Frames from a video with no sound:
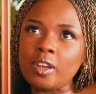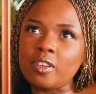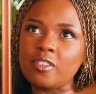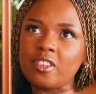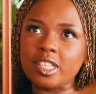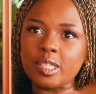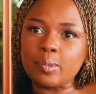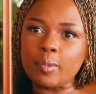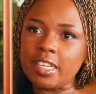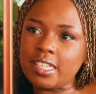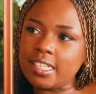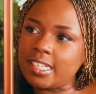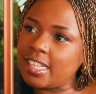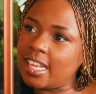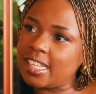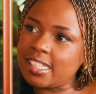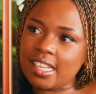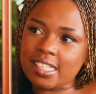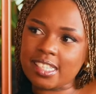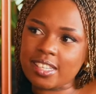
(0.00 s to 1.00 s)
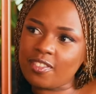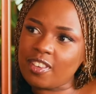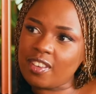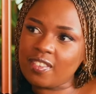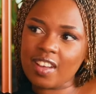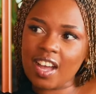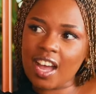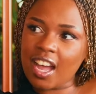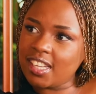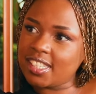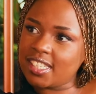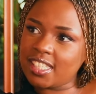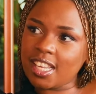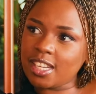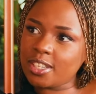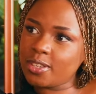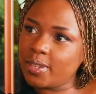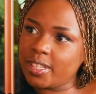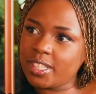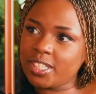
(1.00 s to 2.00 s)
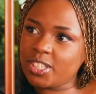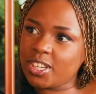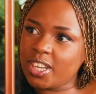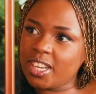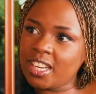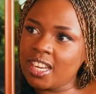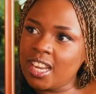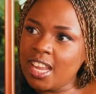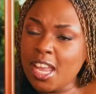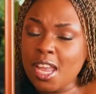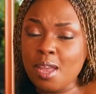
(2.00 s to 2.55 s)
of the smartest answers I've ever had to that question.